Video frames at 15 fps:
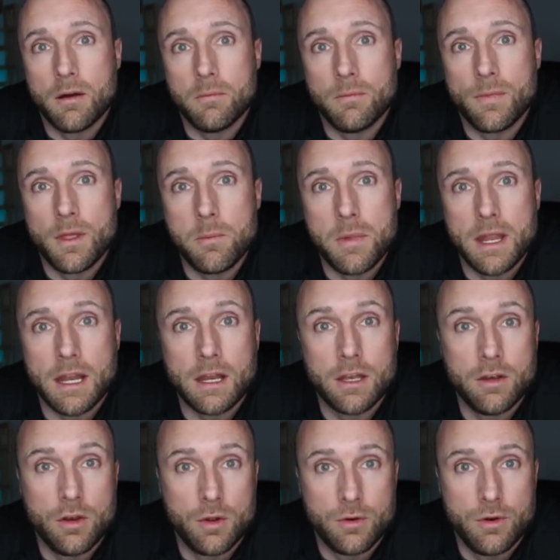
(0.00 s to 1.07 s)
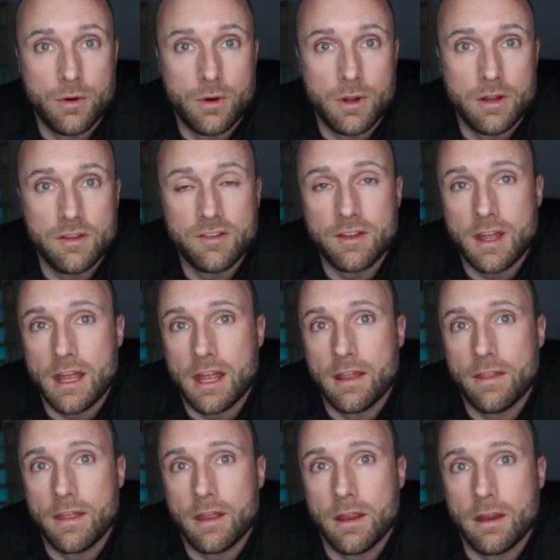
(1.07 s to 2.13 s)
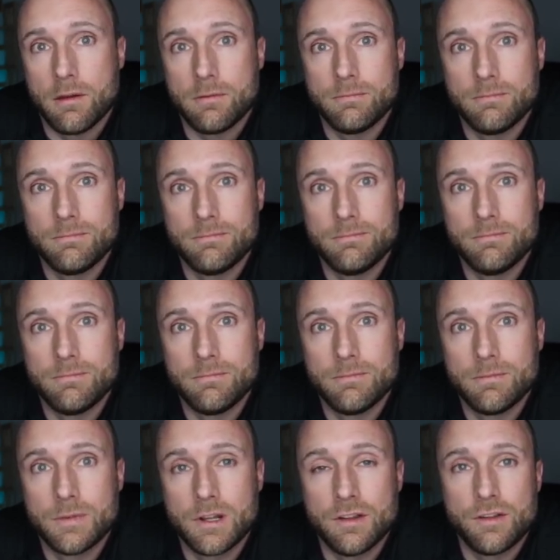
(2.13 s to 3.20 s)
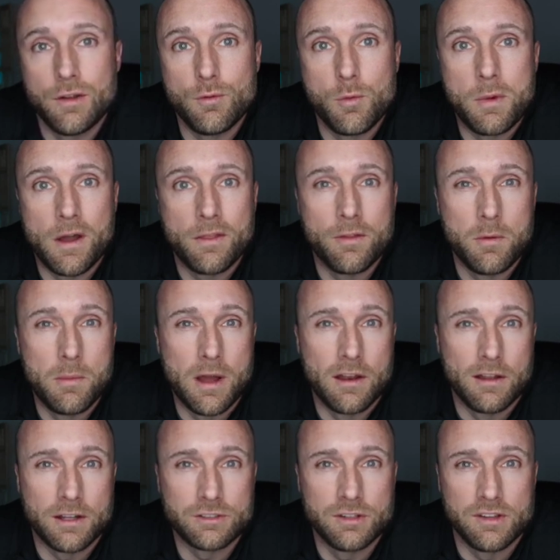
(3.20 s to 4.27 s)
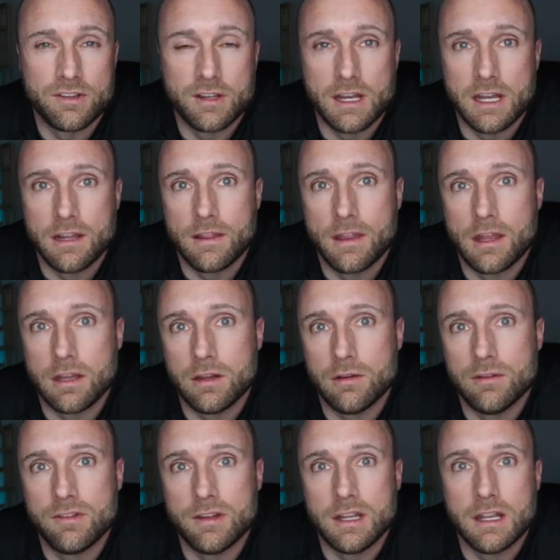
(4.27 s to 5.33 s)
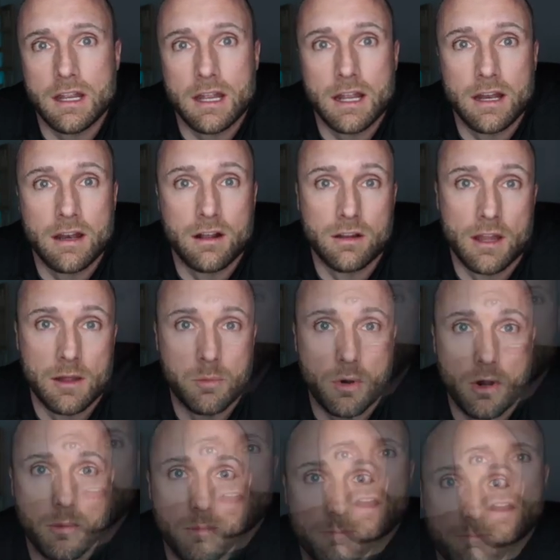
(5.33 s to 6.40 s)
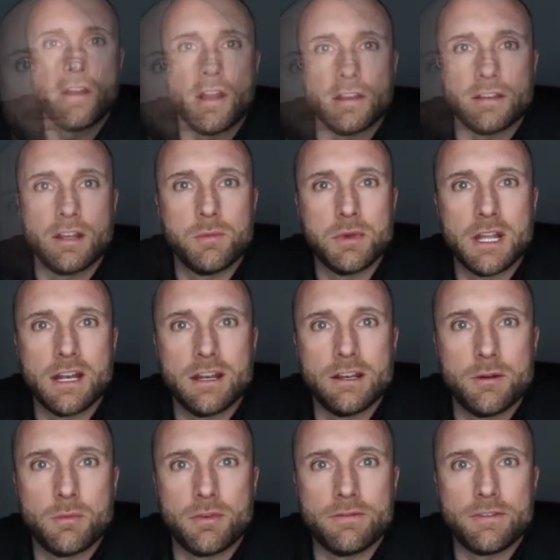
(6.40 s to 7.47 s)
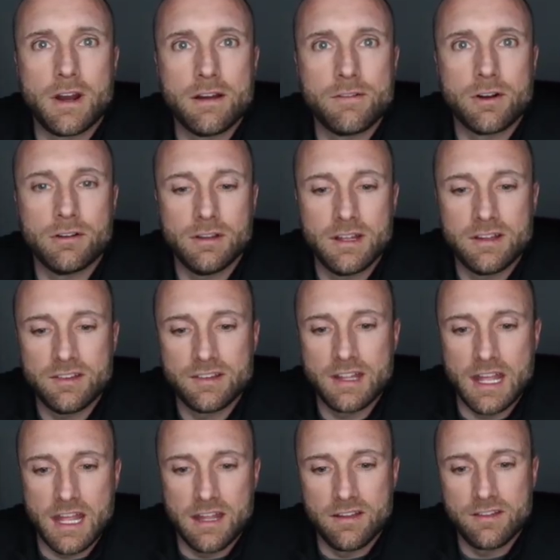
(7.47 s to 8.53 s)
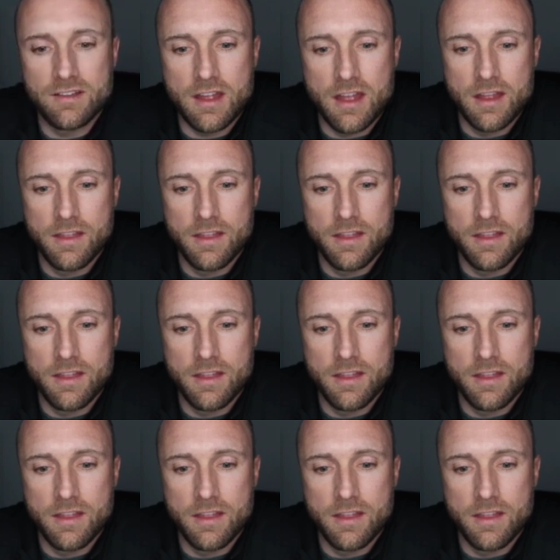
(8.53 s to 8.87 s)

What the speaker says: They make no noise, and they consume about the amount of electricity that you'd see in a light bulb. All right, coming in at number five on our list is